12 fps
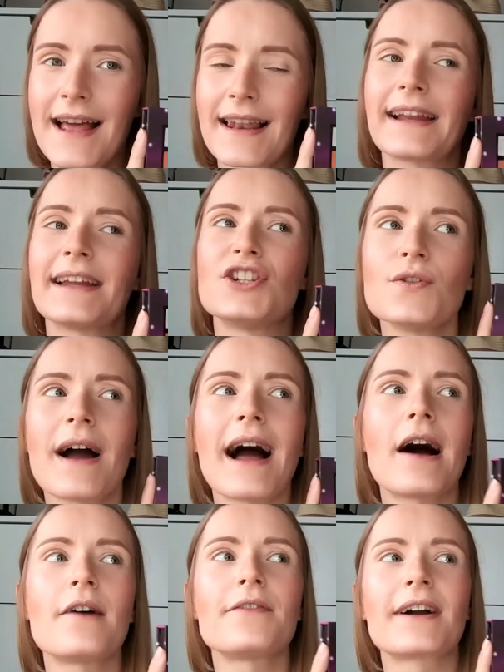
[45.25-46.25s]
Like, I do
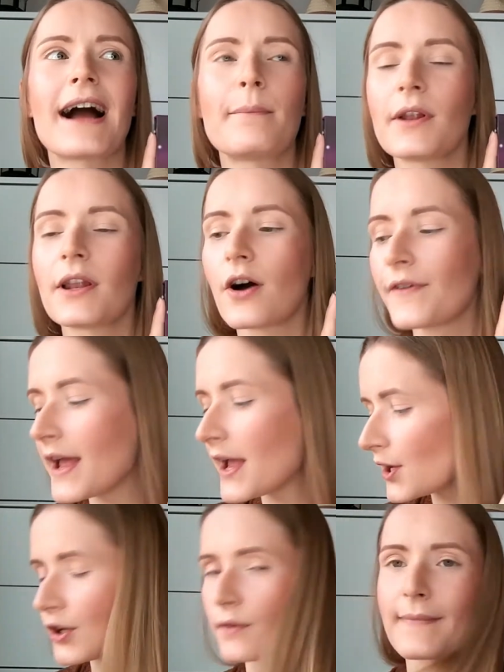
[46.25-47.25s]
have a couple of,
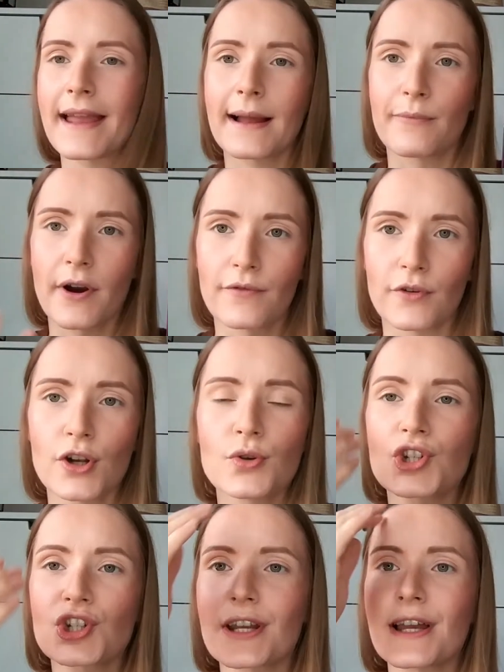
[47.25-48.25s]
Makeup
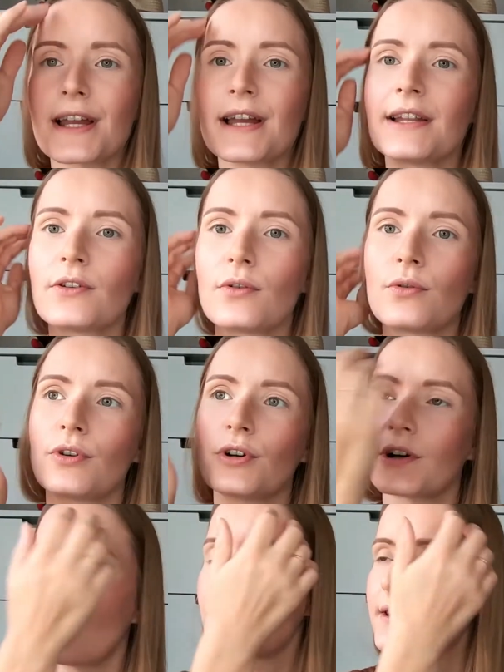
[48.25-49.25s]
Revolution,
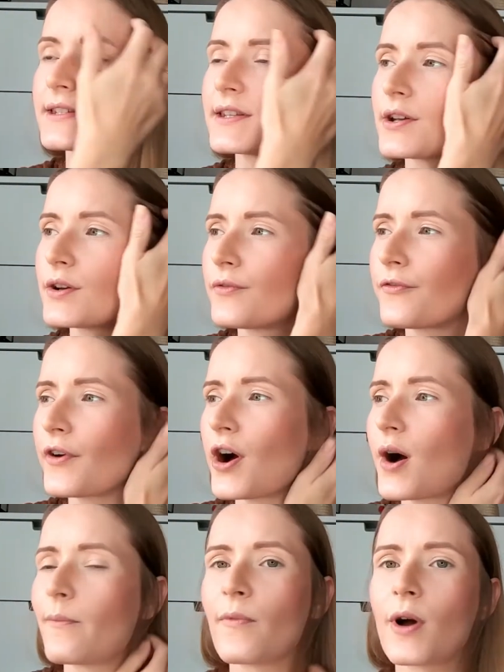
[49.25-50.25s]
or also
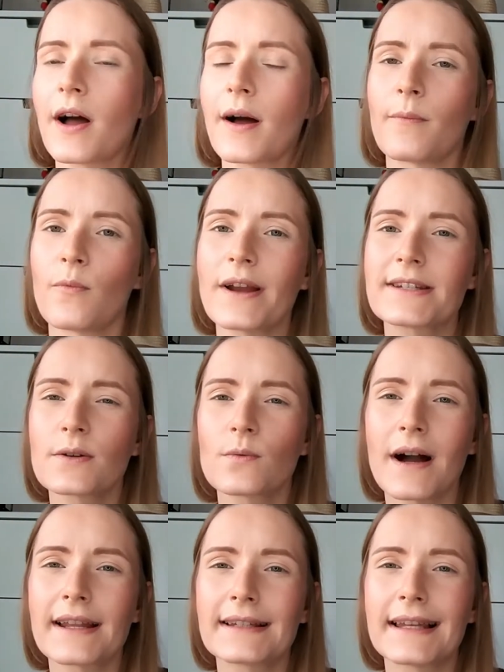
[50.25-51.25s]
from Wet n
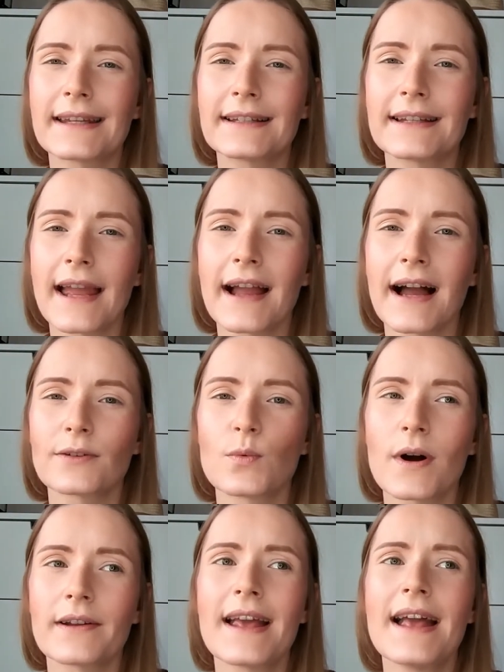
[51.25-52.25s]
Wild lately I got
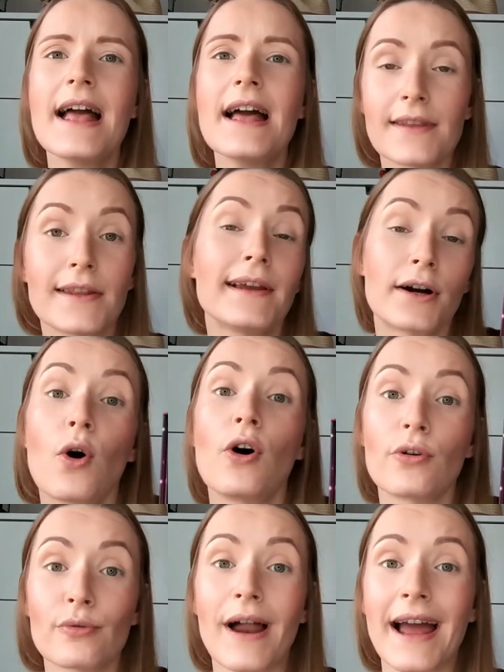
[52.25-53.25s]
one, that are
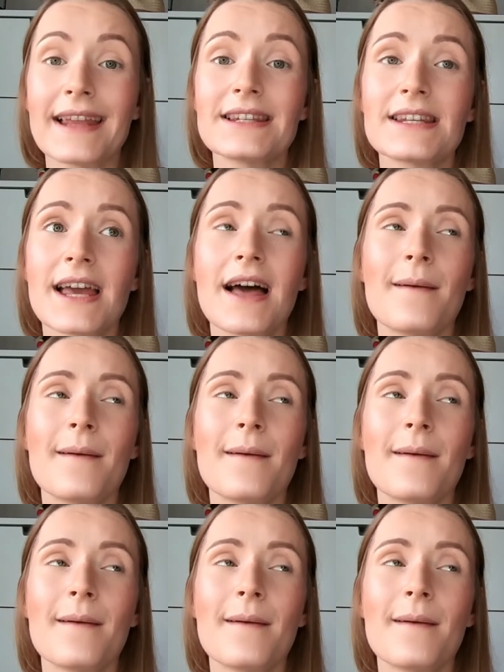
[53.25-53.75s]
all right,